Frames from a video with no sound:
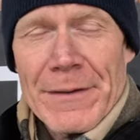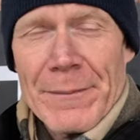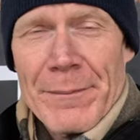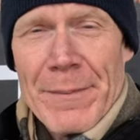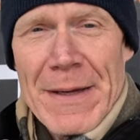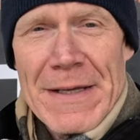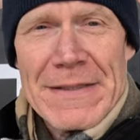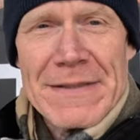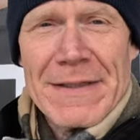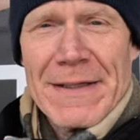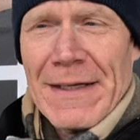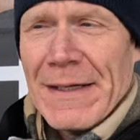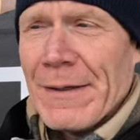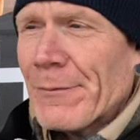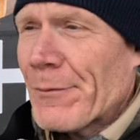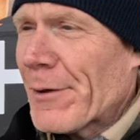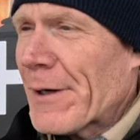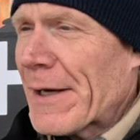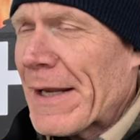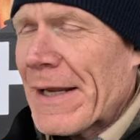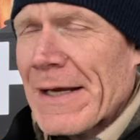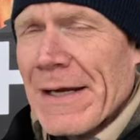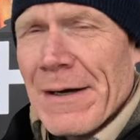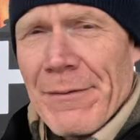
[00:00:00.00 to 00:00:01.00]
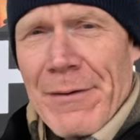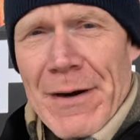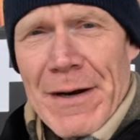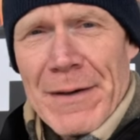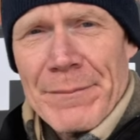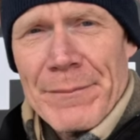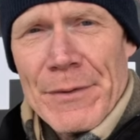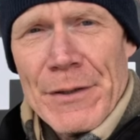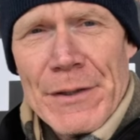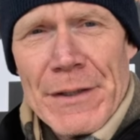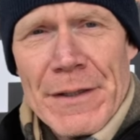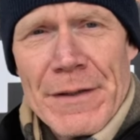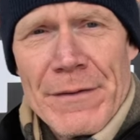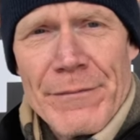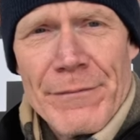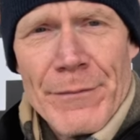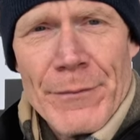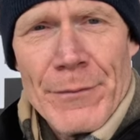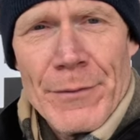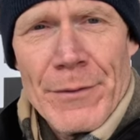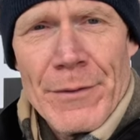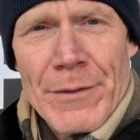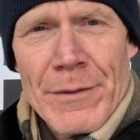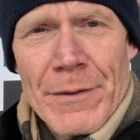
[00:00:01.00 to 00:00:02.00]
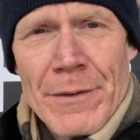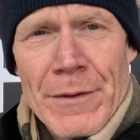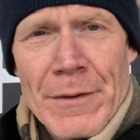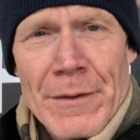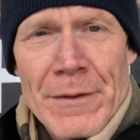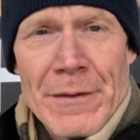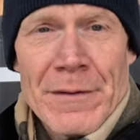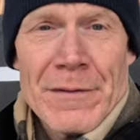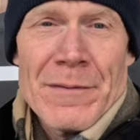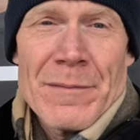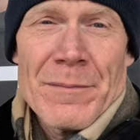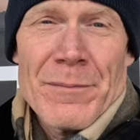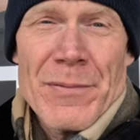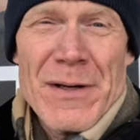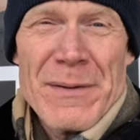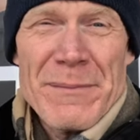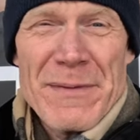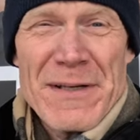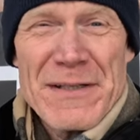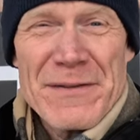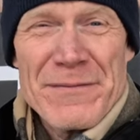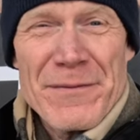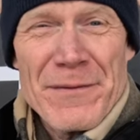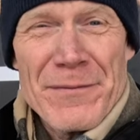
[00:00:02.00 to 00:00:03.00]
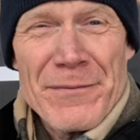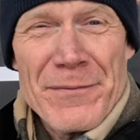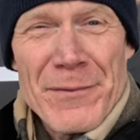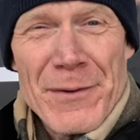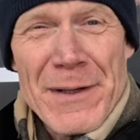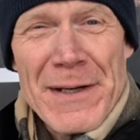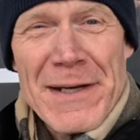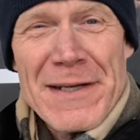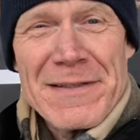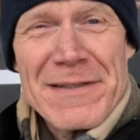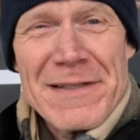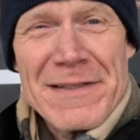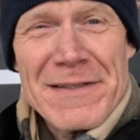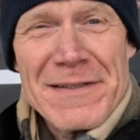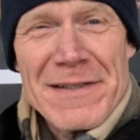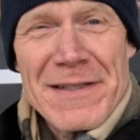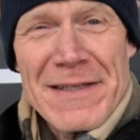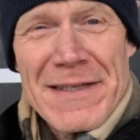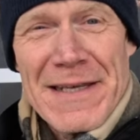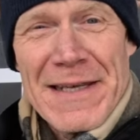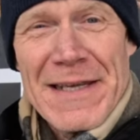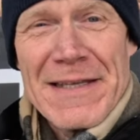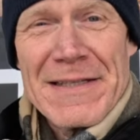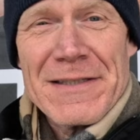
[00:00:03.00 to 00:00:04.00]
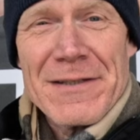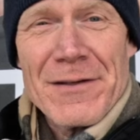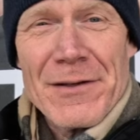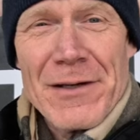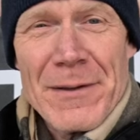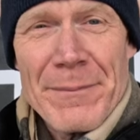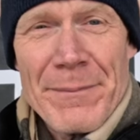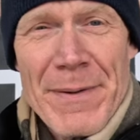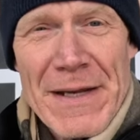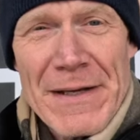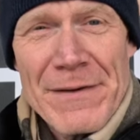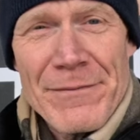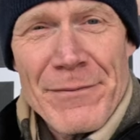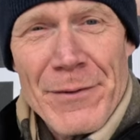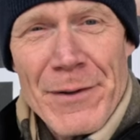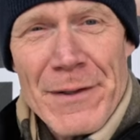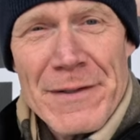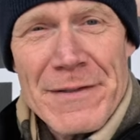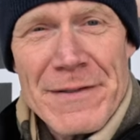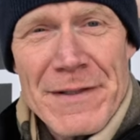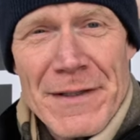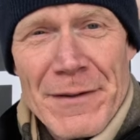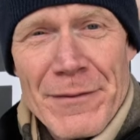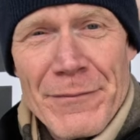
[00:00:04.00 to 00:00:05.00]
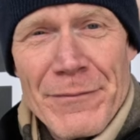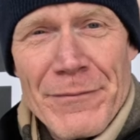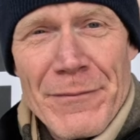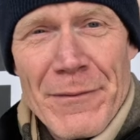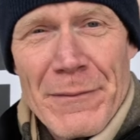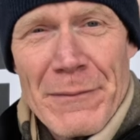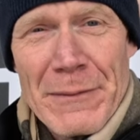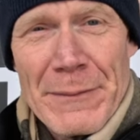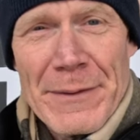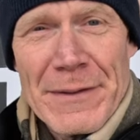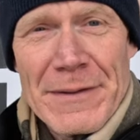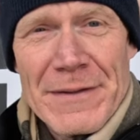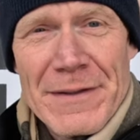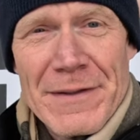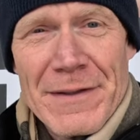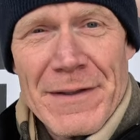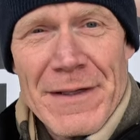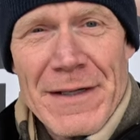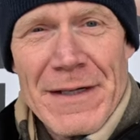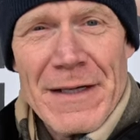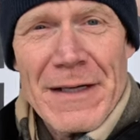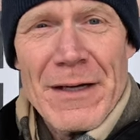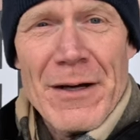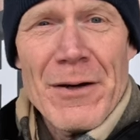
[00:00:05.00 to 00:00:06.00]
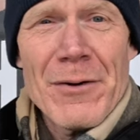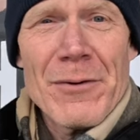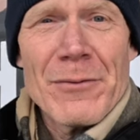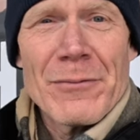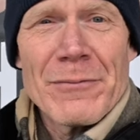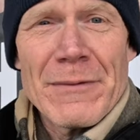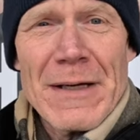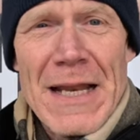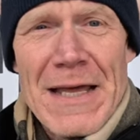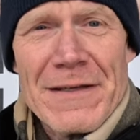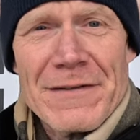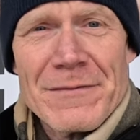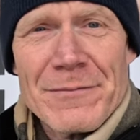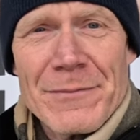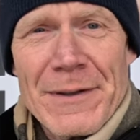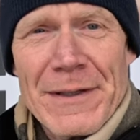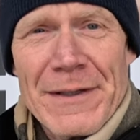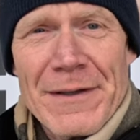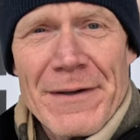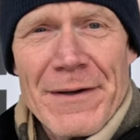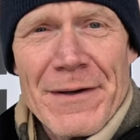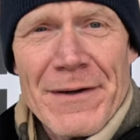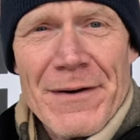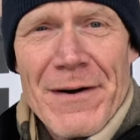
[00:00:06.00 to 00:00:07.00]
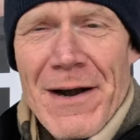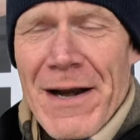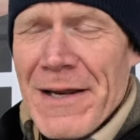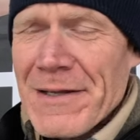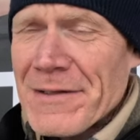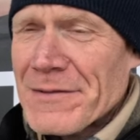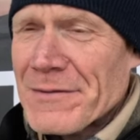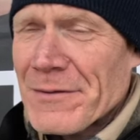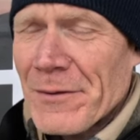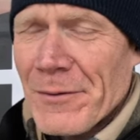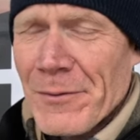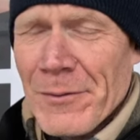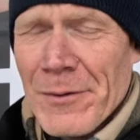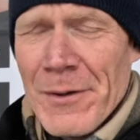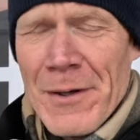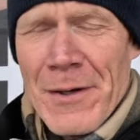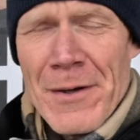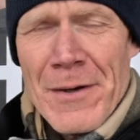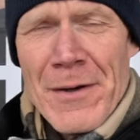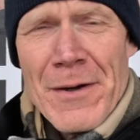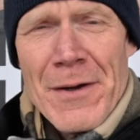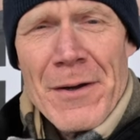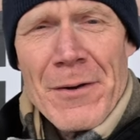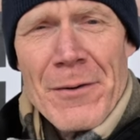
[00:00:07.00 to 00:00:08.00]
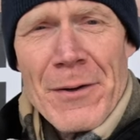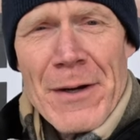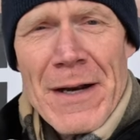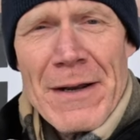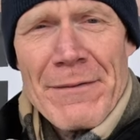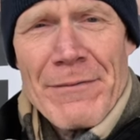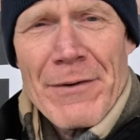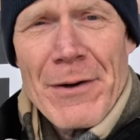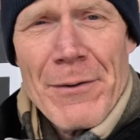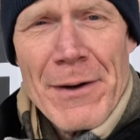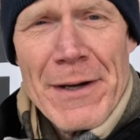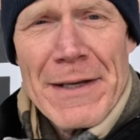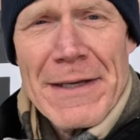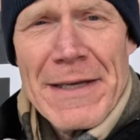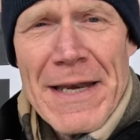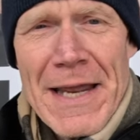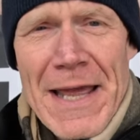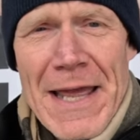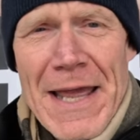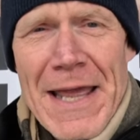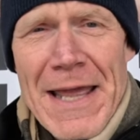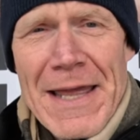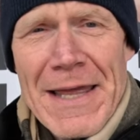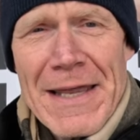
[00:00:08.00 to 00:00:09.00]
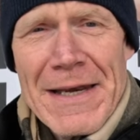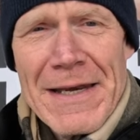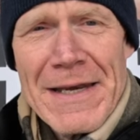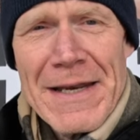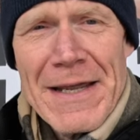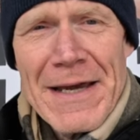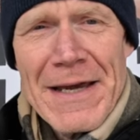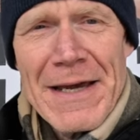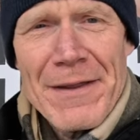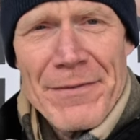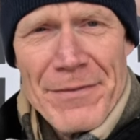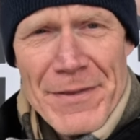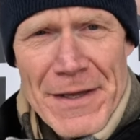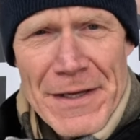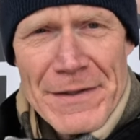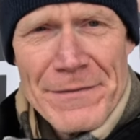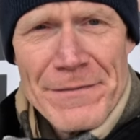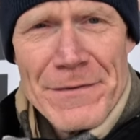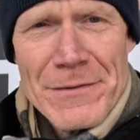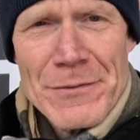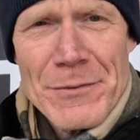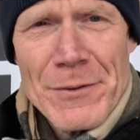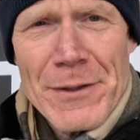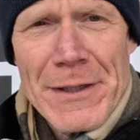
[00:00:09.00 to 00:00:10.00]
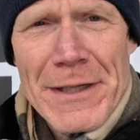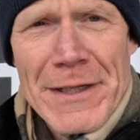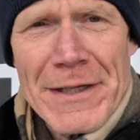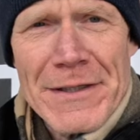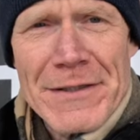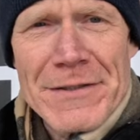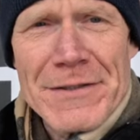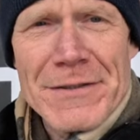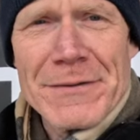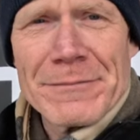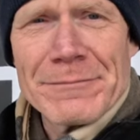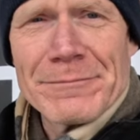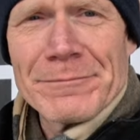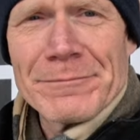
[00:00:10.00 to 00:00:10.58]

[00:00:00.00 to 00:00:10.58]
And basically we're getting around Munich for pretty much for free, since the ticket's already paid for itself when we went to Cologne last week. All right, so gonna have a great day, and thanks for joining us.